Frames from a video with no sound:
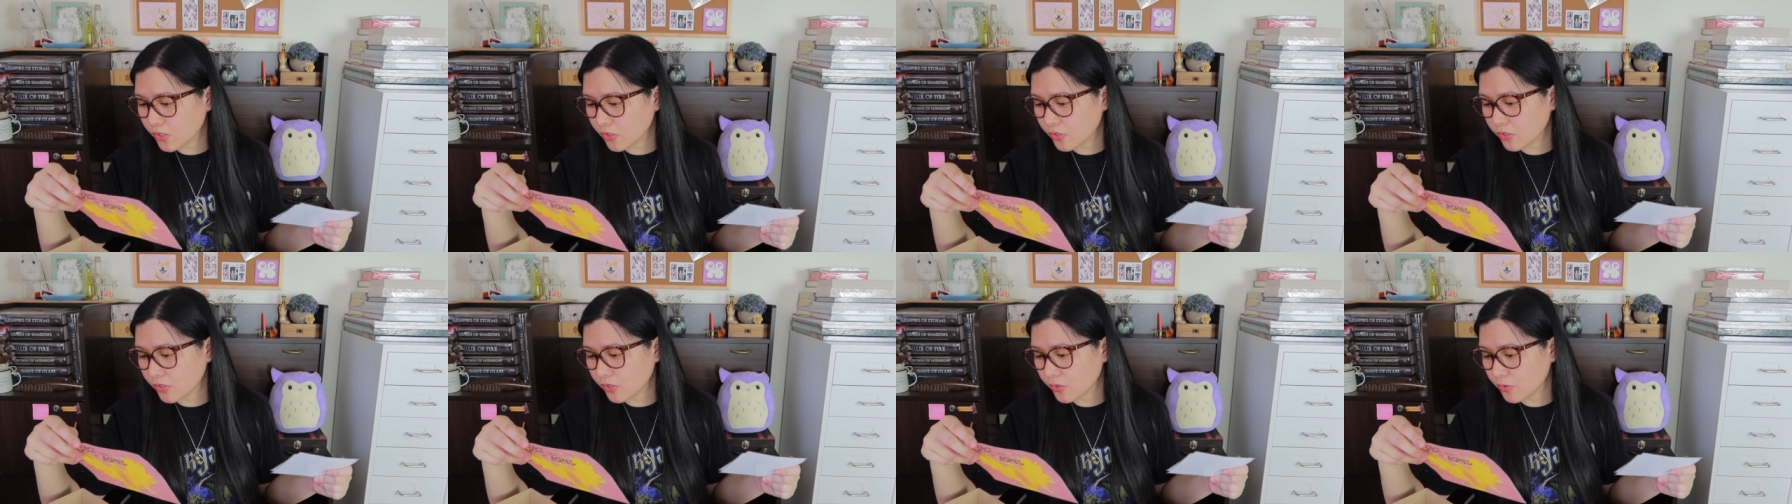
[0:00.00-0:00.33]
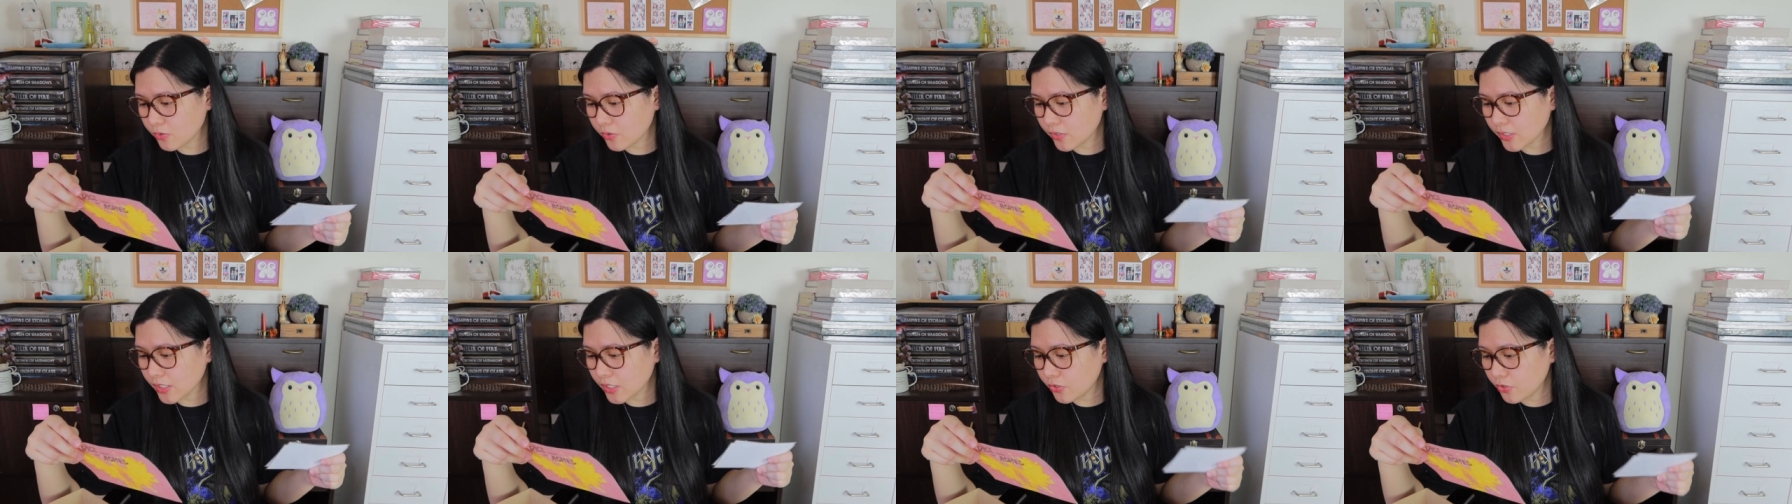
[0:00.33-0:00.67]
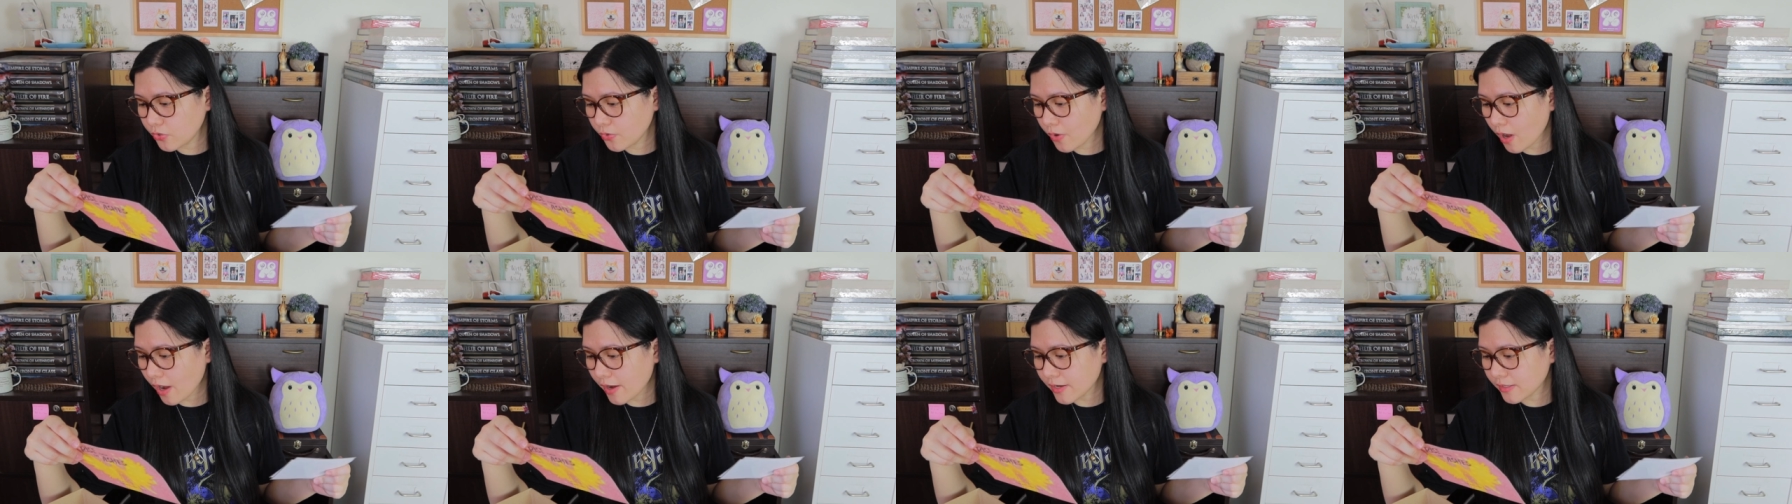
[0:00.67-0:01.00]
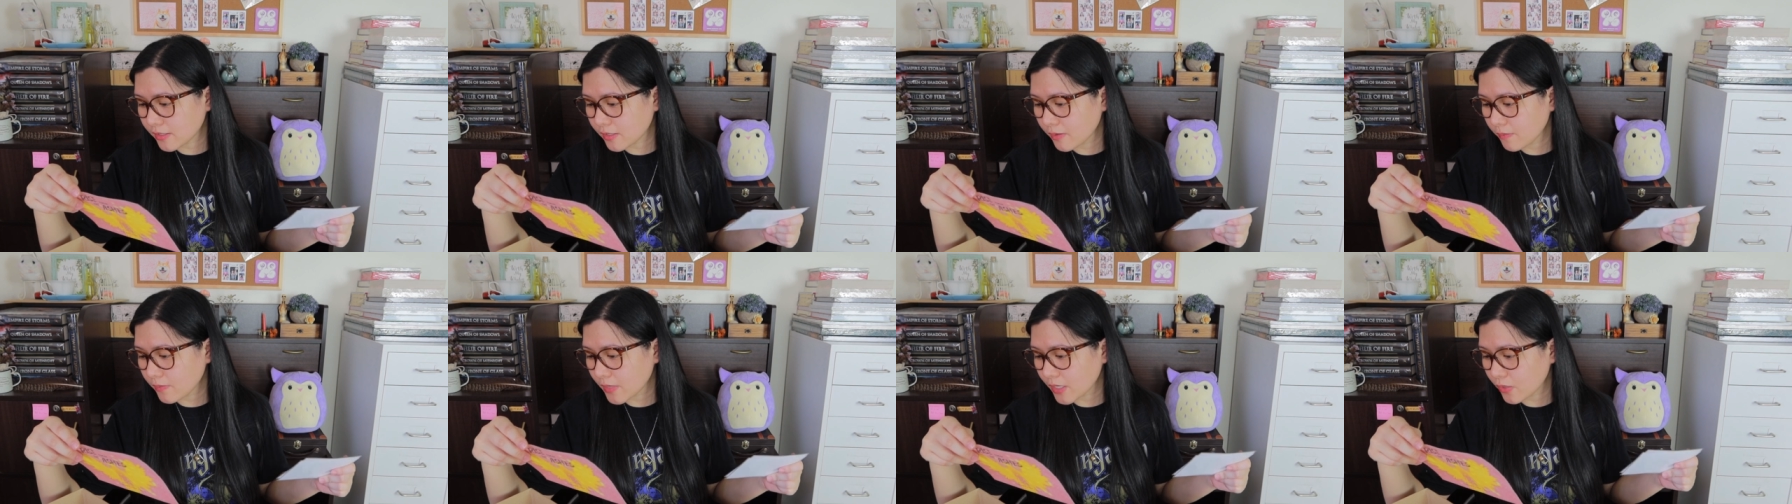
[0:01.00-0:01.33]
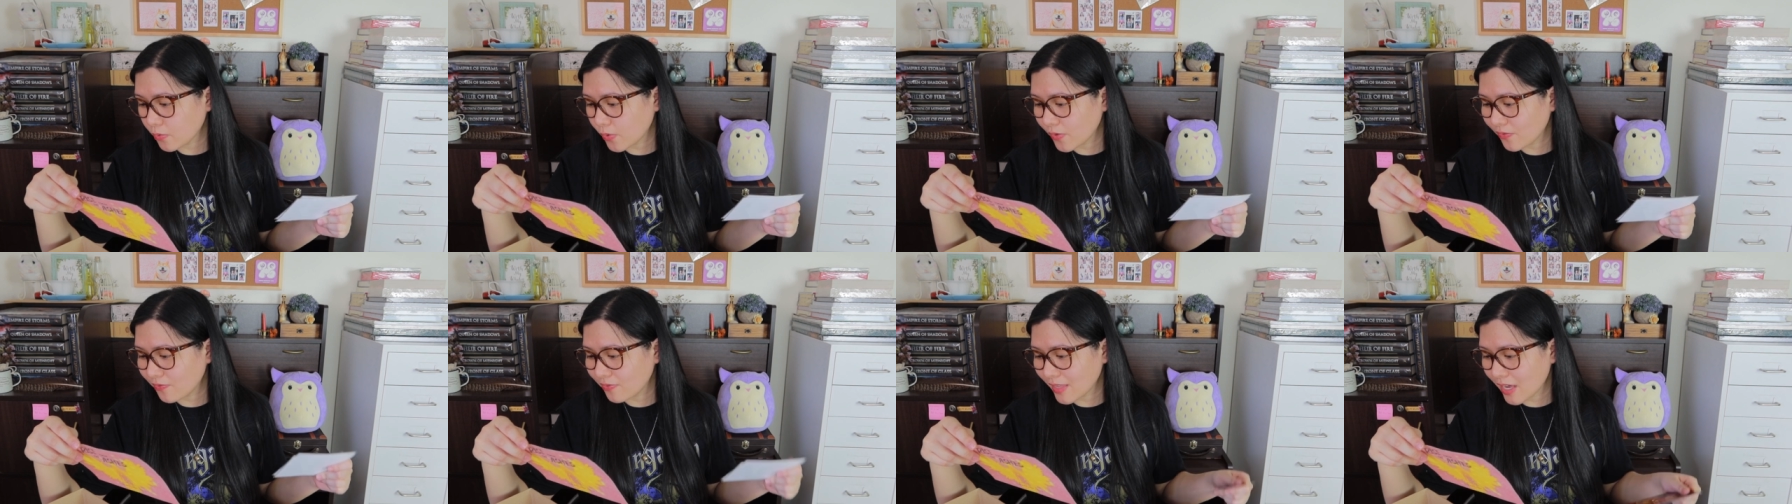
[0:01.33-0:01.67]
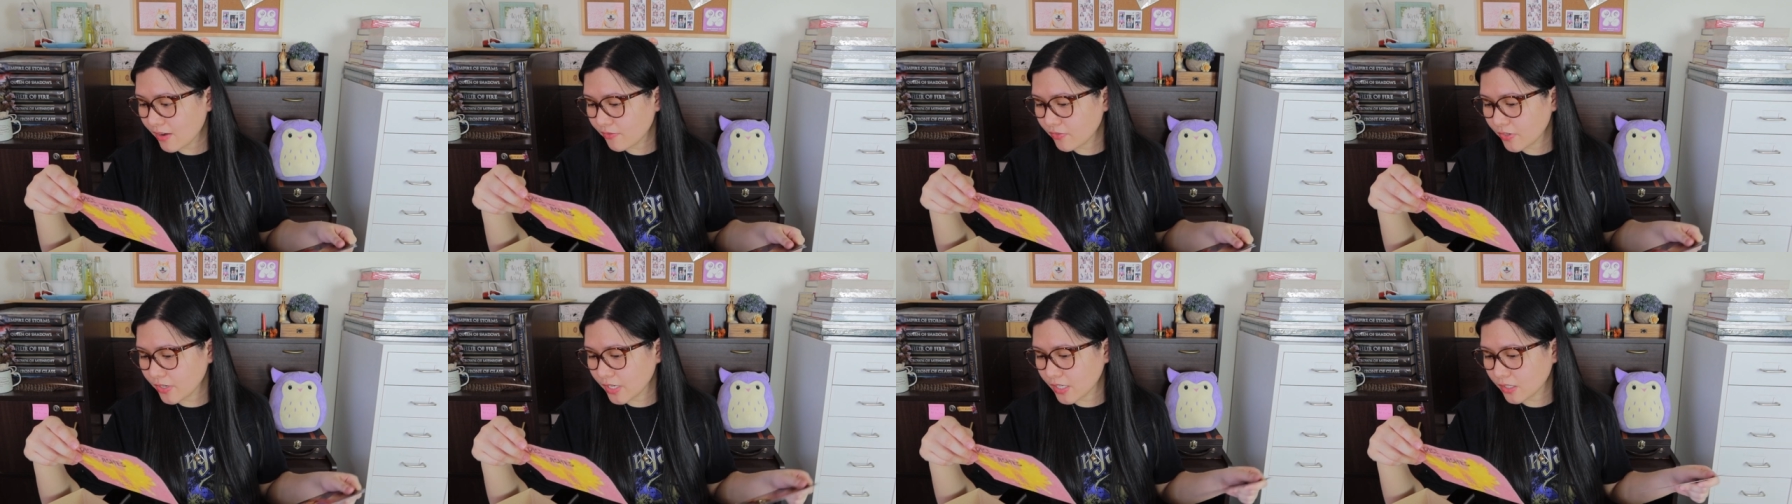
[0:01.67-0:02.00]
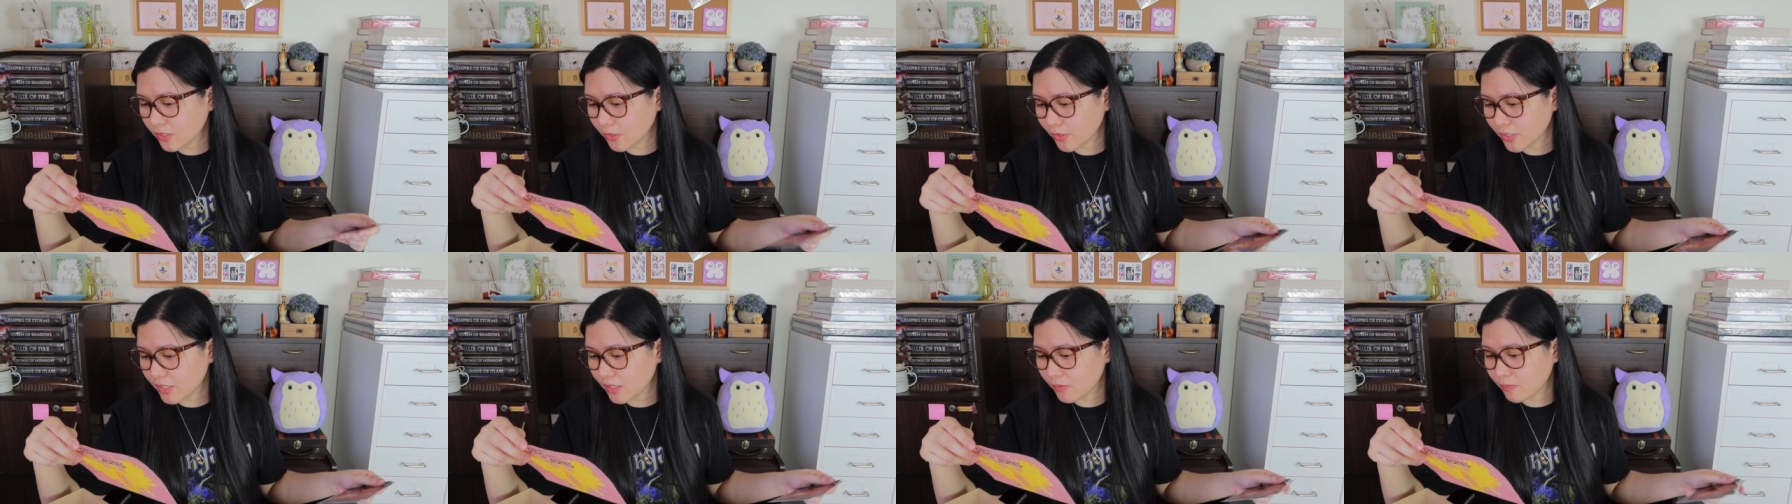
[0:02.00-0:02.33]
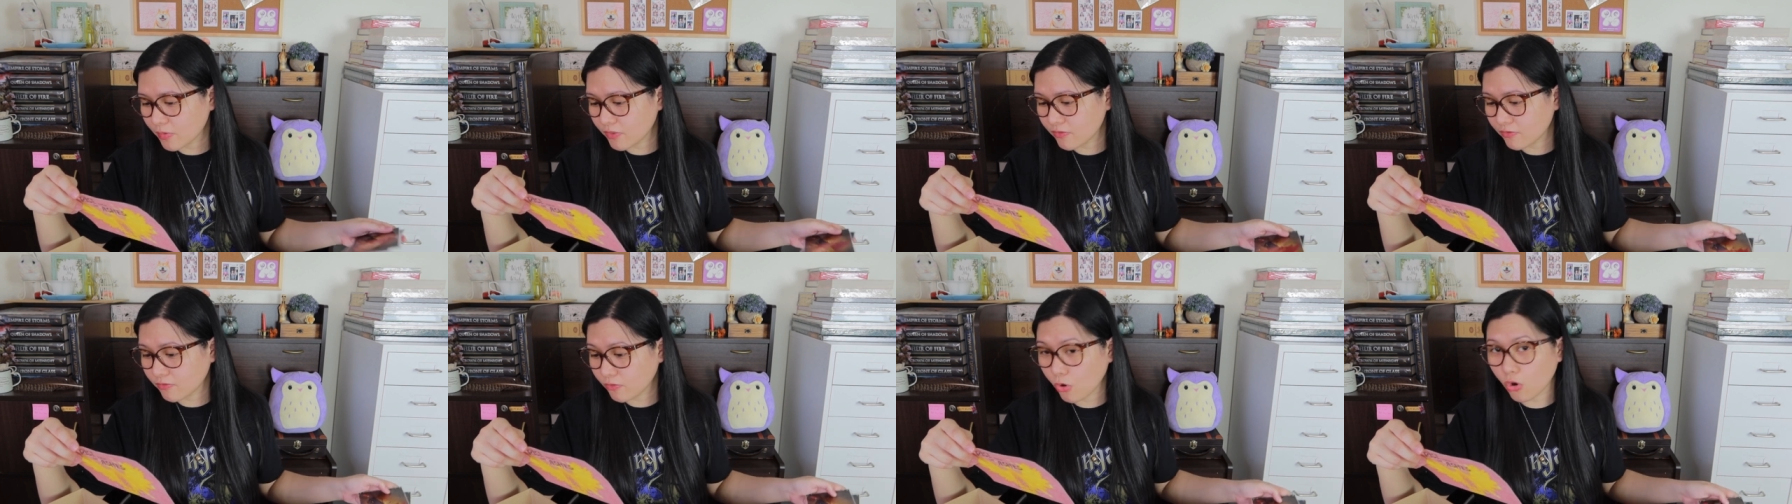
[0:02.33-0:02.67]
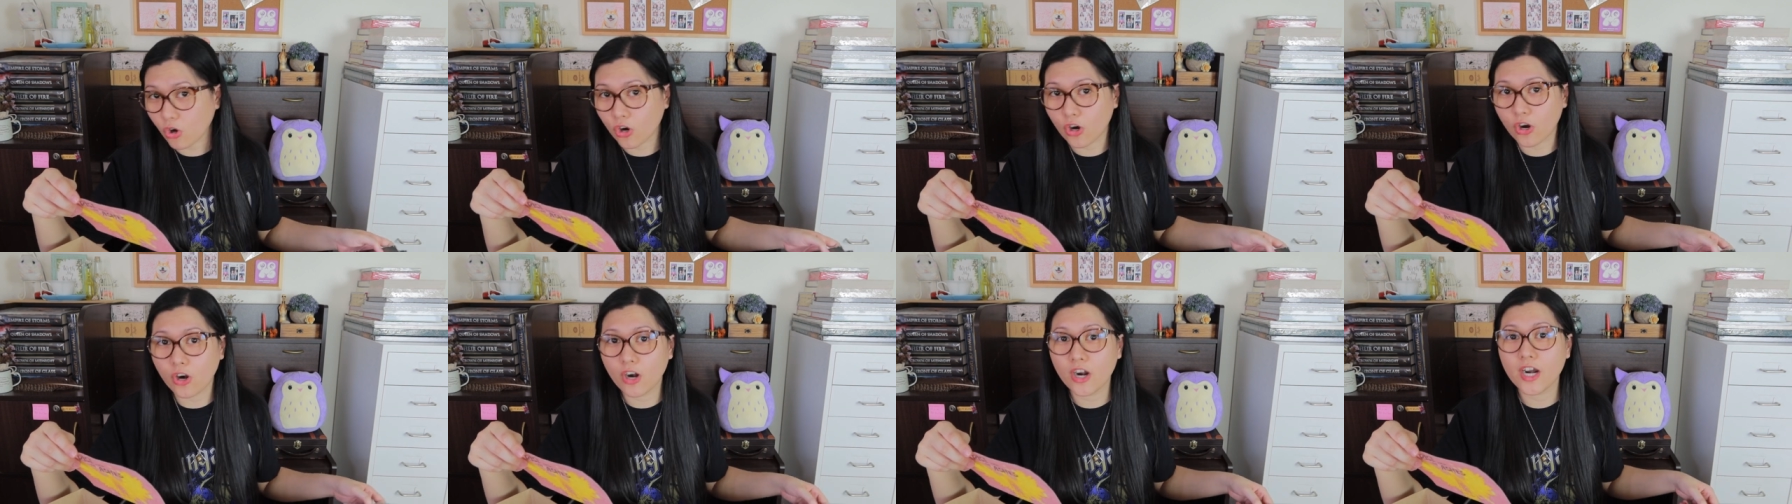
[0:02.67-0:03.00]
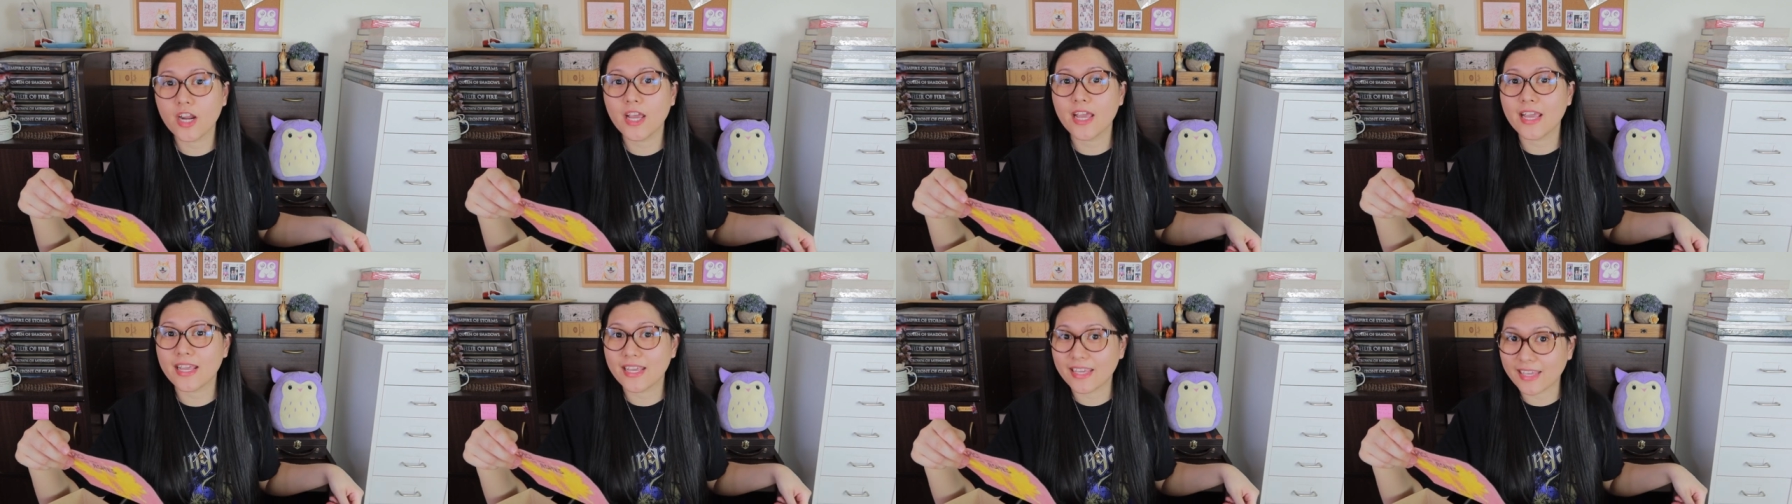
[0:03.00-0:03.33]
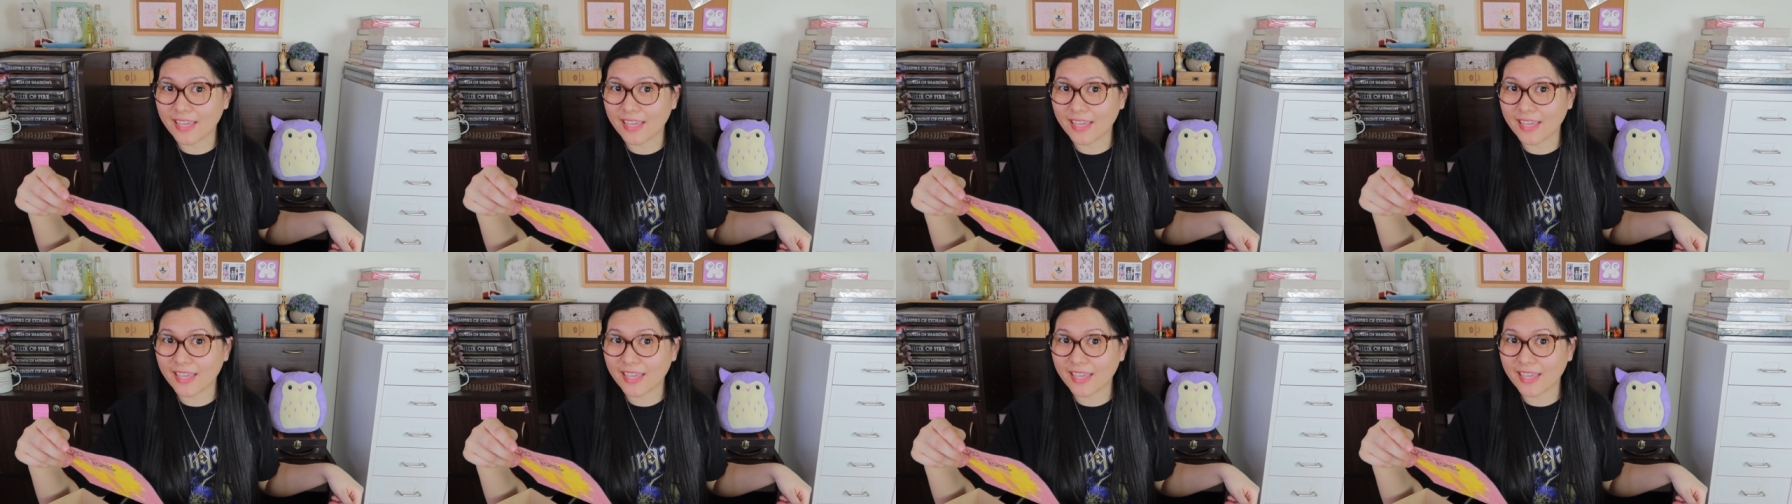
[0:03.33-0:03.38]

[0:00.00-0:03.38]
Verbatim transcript: introduce a new item that we've never included before.